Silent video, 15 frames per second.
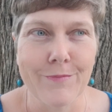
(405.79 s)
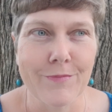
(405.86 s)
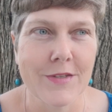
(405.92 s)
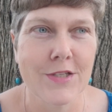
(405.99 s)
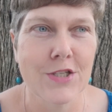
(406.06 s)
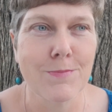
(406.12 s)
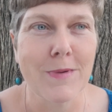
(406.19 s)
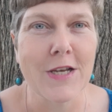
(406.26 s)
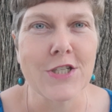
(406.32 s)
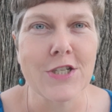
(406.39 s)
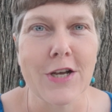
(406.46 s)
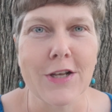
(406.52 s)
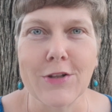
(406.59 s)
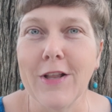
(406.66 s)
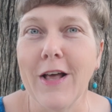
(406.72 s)
space
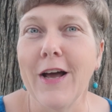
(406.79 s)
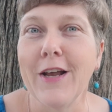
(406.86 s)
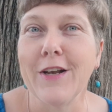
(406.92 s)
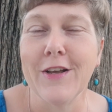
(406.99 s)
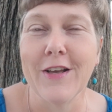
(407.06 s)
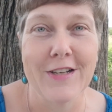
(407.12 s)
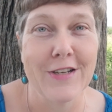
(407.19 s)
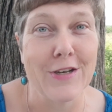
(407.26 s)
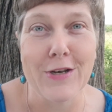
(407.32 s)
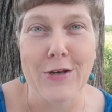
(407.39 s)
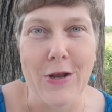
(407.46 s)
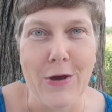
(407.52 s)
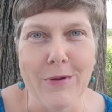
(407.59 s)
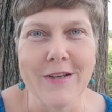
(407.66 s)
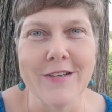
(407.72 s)
shuttle? I didn't
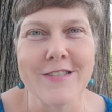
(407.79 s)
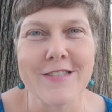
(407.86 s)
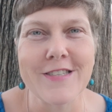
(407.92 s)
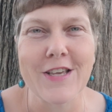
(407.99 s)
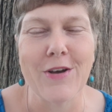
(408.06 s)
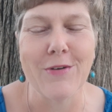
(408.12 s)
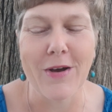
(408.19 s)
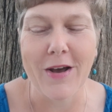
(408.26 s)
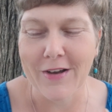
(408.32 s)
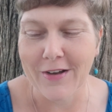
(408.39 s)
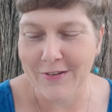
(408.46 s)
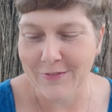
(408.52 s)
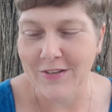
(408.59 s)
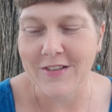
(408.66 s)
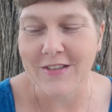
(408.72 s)
know. So
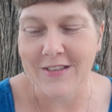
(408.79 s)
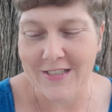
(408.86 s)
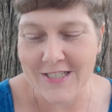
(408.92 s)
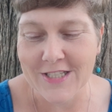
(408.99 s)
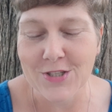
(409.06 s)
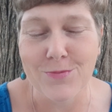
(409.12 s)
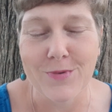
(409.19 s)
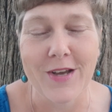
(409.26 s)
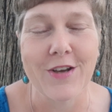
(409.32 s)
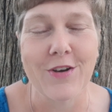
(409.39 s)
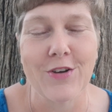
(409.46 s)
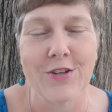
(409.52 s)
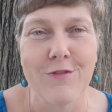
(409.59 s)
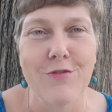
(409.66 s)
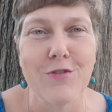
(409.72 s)
this is where I
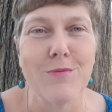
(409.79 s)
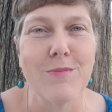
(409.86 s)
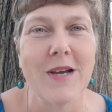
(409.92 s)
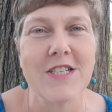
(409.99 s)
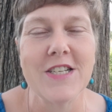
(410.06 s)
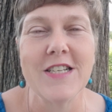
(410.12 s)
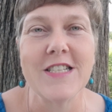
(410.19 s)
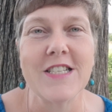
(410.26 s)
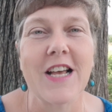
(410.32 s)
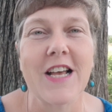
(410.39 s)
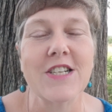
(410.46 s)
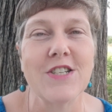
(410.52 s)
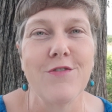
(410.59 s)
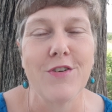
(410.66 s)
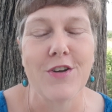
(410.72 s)
got information. It's
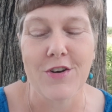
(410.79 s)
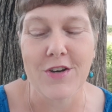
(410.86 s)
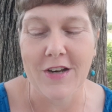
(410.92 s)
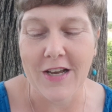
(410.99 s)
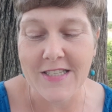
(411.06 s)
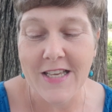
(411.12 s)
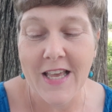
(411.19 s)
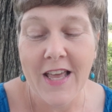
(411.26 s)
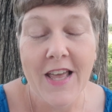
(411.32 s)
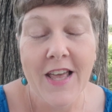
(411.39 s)
actually very nice.